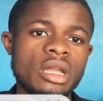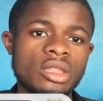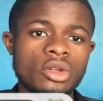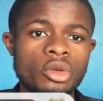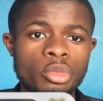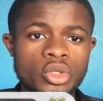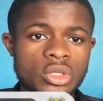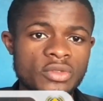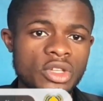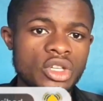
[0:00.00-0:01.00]
and turn on post
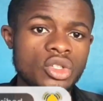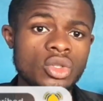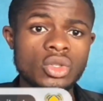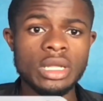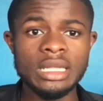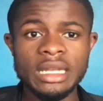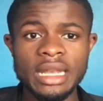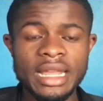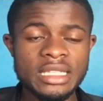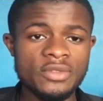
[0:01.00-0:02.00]
notifications so that in the
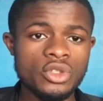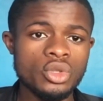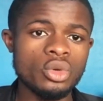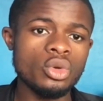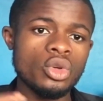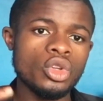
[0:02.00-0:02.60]
next video